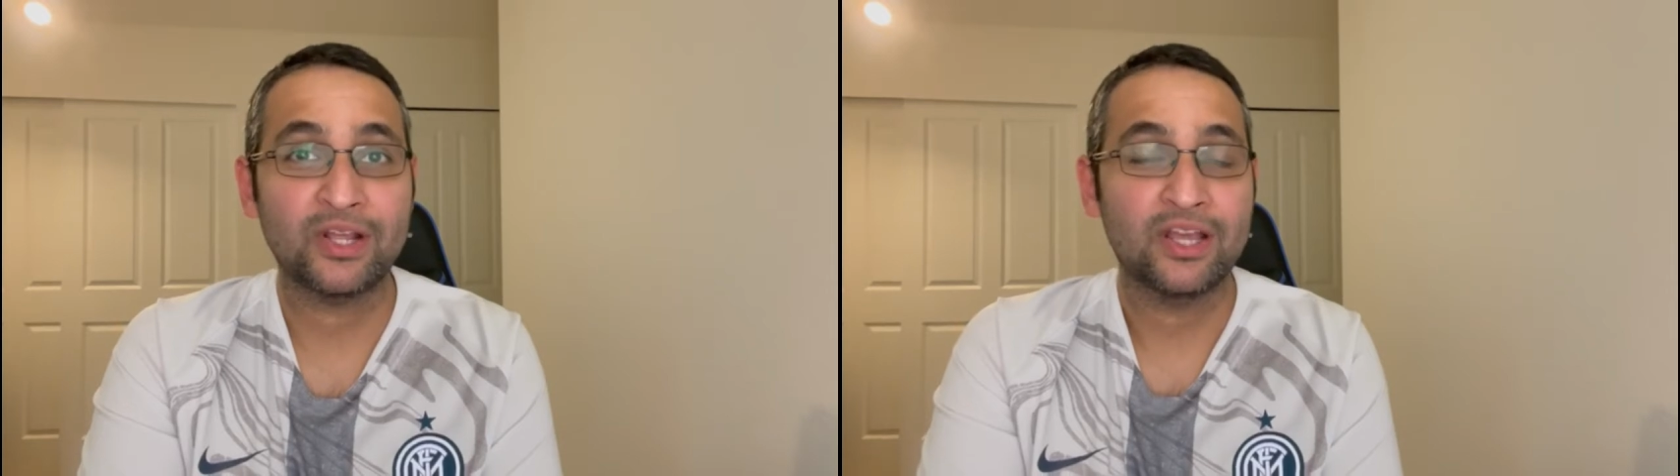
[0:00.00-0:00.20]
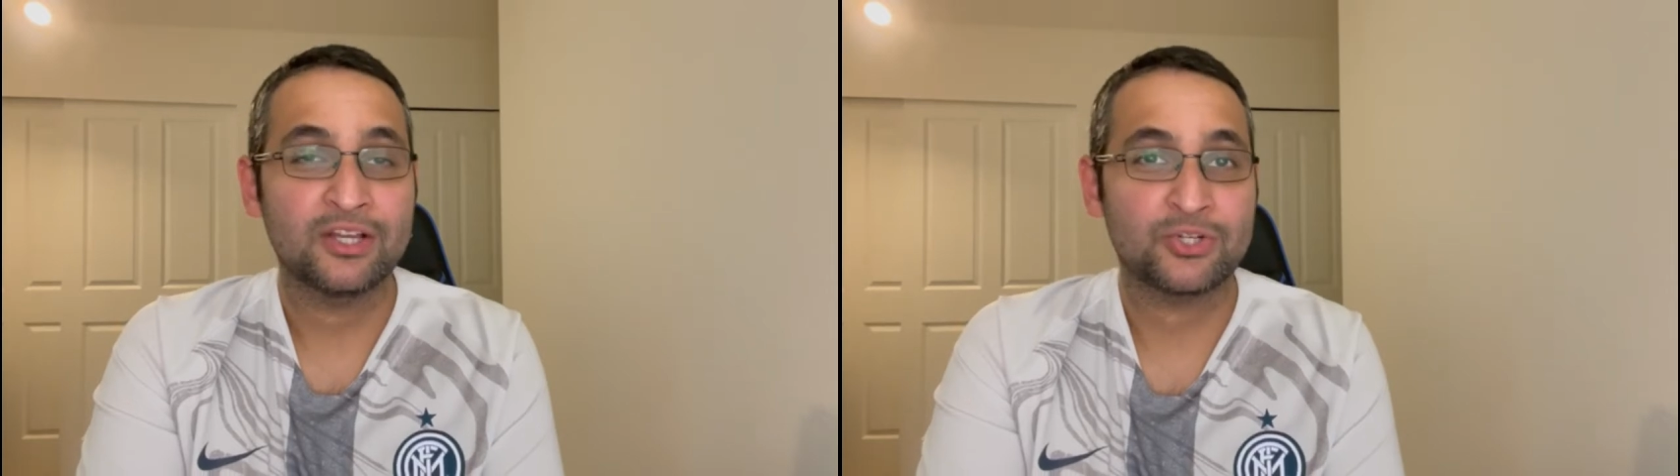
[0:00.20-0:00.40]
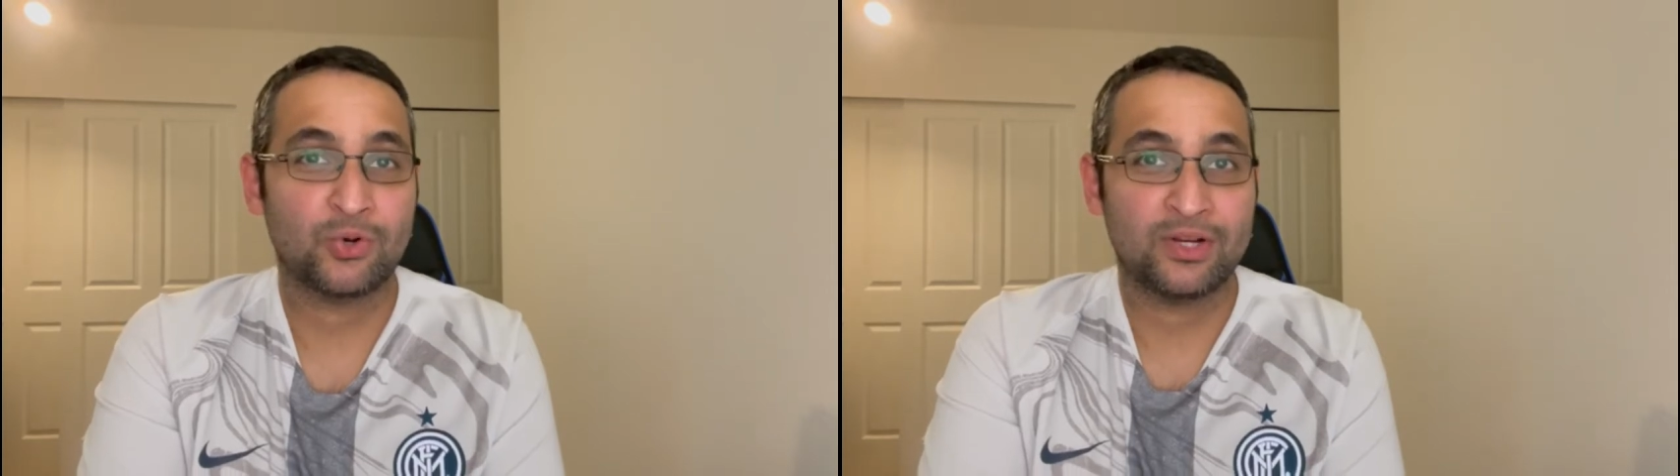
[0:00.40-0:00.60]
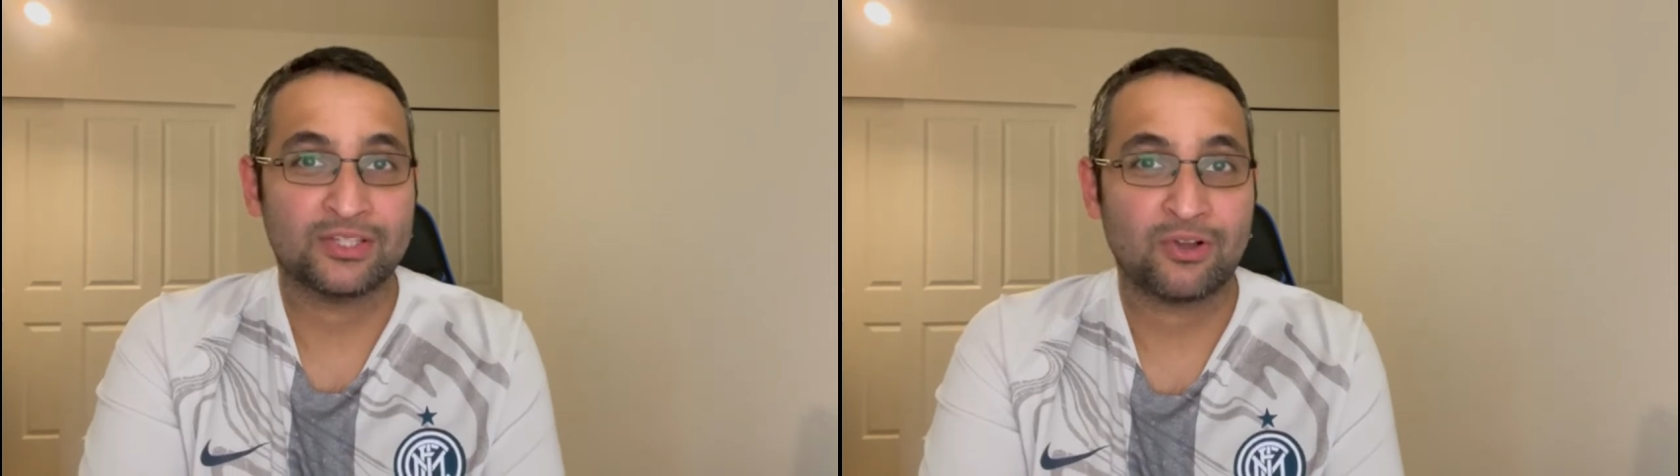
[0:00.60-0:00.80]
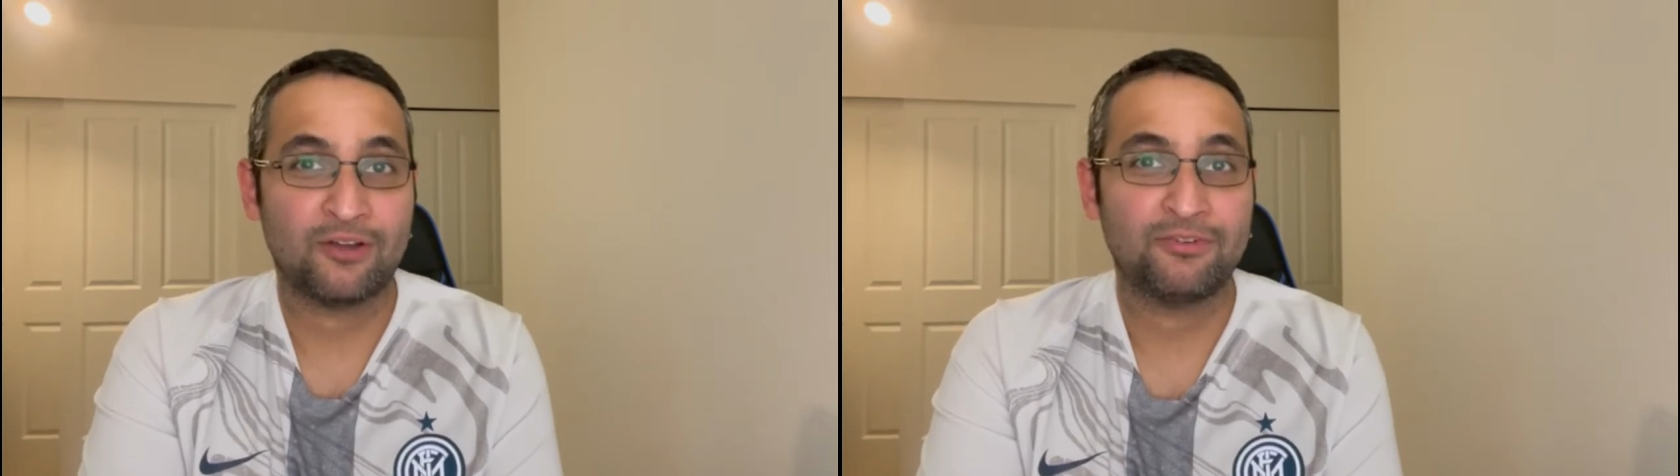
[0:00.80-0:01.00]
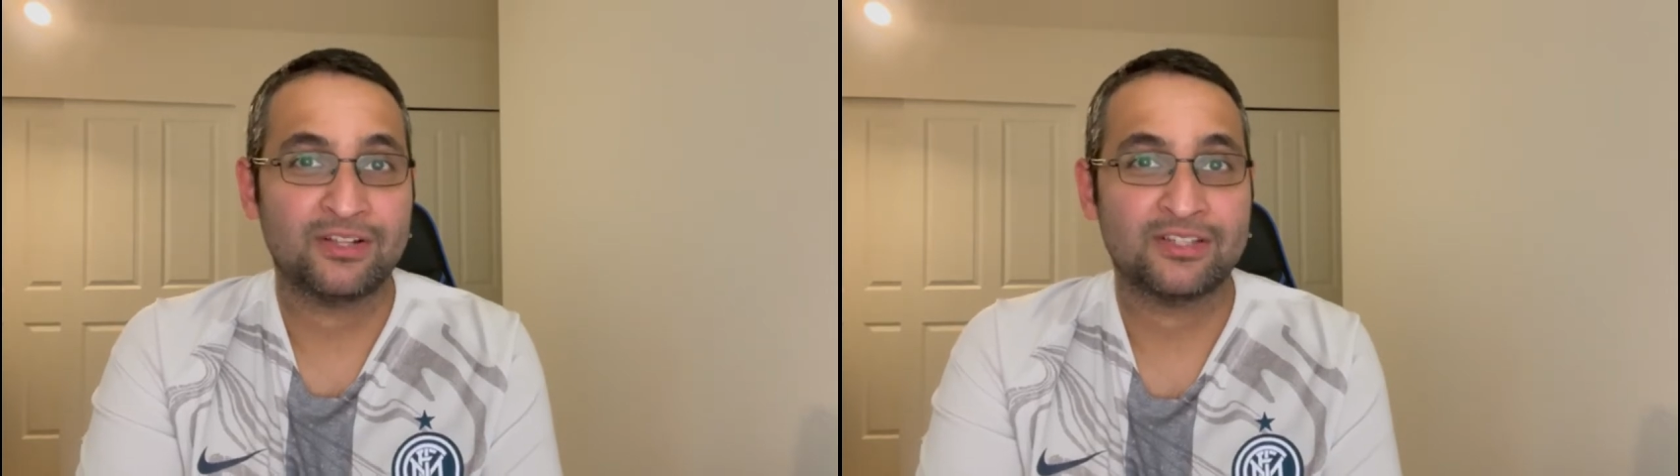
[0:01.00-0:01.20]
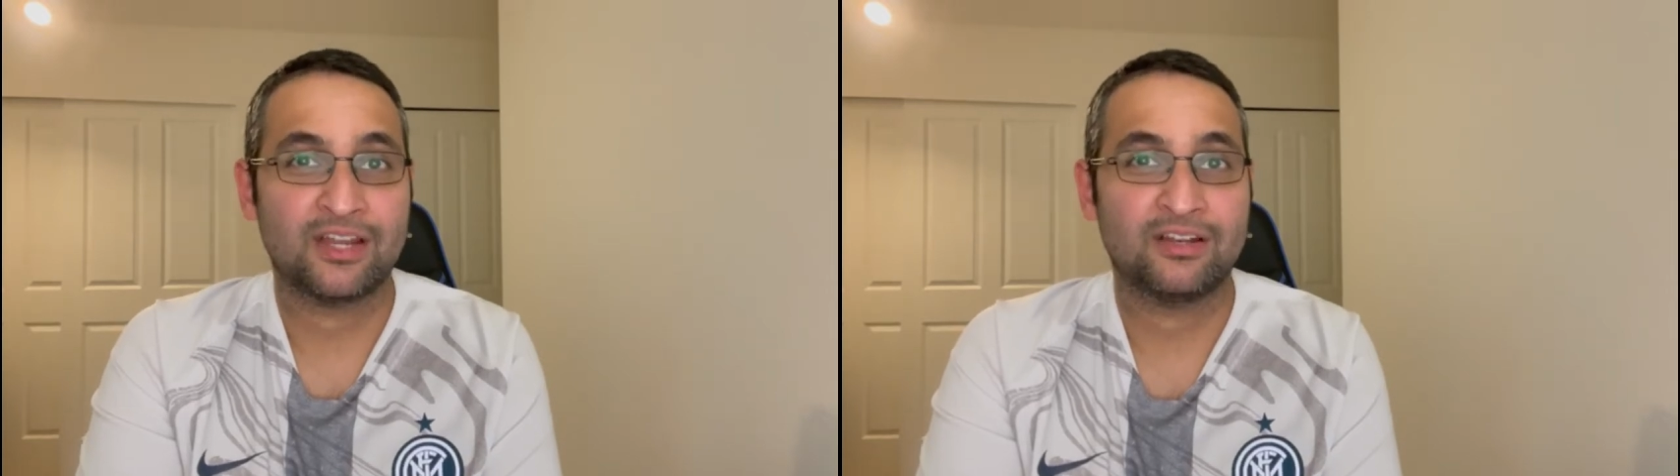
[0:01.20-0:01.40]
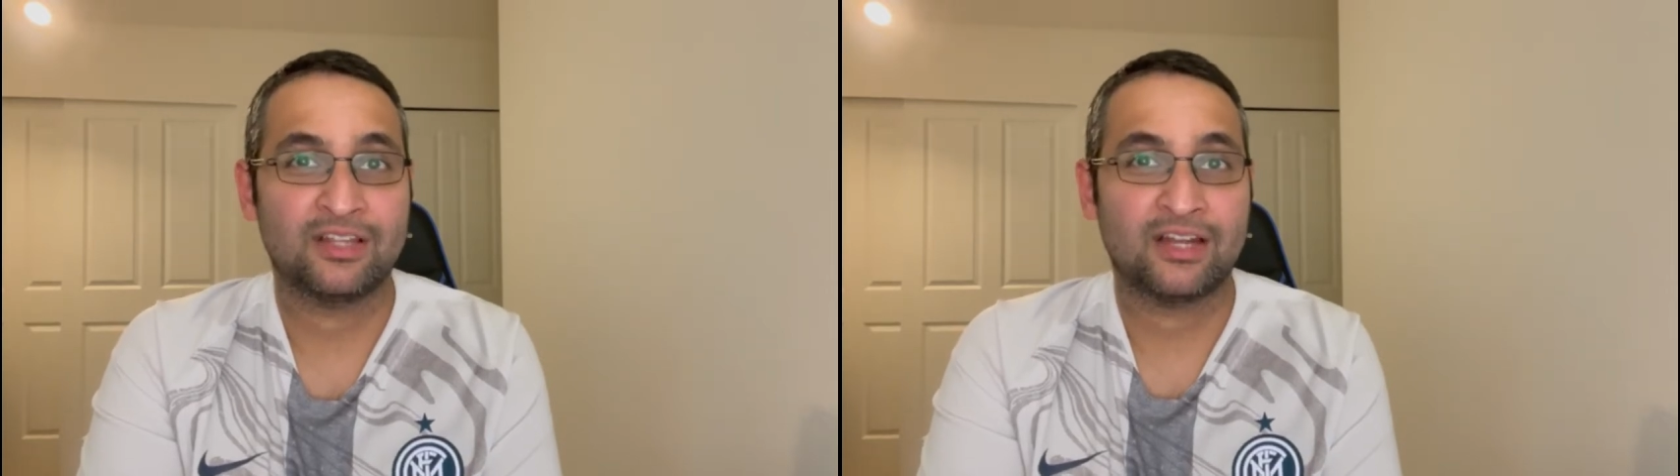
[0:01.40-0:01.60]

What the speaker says: showed his confidence that